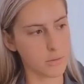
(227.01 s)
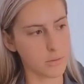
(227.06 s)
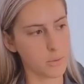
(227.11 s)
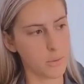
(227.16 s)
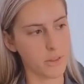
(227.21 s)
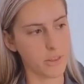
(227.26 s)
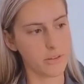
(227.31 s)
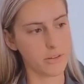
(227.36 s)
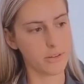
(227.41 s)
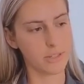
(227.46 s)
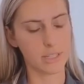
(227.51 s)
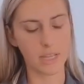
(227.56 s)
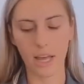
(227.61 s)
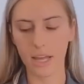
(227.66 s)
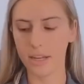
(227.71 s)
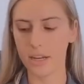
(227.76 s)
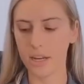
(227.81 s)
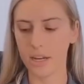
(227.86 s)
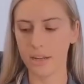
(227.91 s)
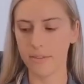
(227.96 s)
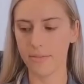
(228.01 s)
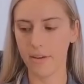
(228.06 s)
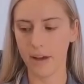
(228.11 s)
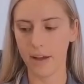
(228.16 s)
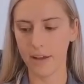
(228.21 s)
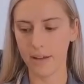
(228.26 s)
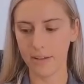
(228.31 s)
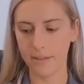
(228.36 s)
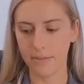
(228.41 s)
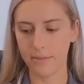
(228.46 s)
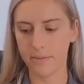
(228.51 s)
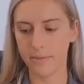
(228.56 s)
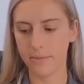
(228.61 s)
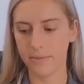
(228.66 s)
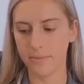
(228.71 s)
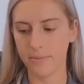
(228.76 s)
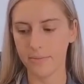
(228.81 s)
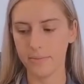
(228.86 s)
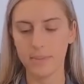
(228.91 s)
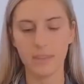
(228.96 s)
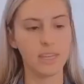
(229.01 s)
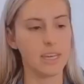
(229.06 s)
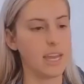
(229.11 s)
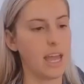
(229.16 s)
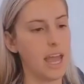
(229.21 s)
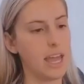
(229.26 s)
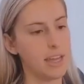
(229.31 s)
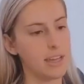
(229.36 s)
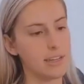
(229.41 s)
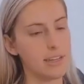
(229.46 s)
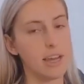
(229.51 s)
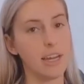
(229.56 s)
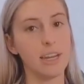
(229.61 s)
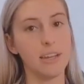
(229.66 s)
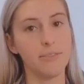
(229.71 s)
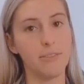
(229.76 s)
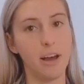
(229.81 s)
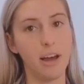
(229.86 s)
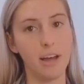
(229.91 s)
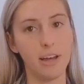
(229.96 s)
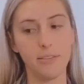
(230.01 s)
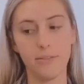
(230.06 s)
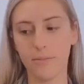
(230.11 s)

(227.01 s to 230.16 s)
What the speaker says: whether it's the N95, the KN95,